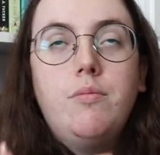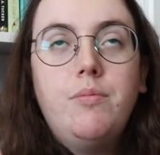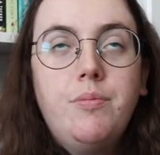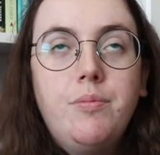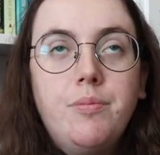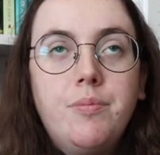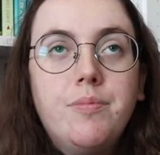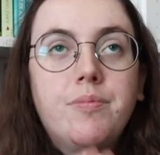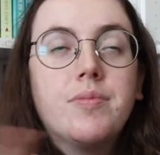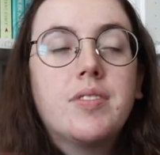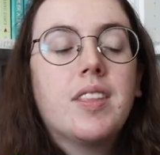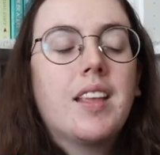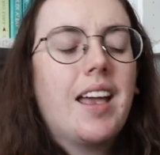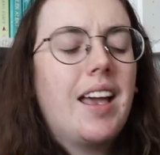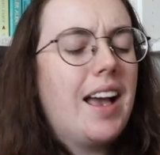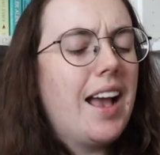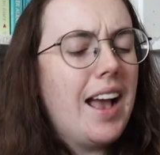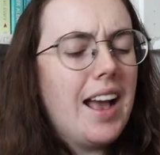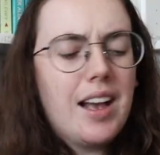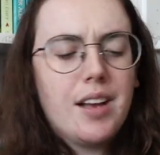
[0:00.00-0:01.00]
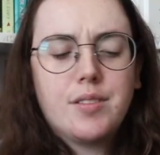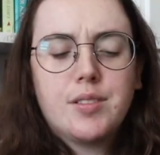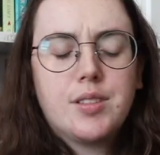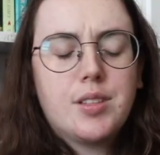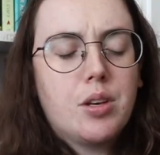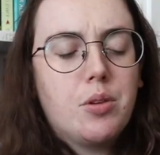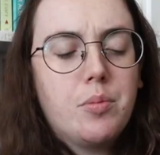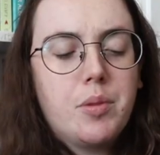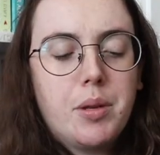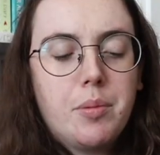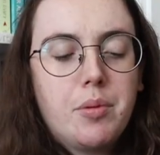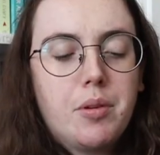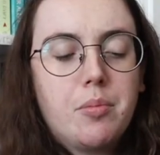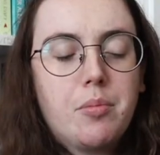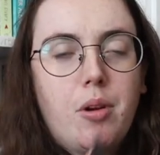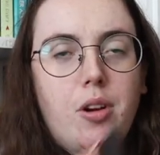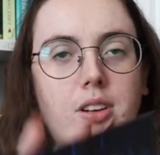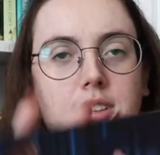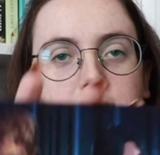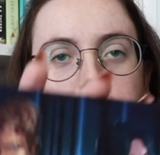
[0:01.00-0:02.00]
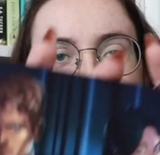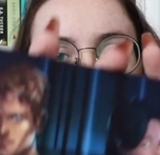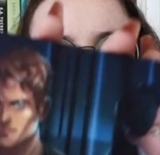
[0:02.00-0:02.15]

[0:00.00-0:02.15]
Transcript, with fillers: I have so many bookmarks and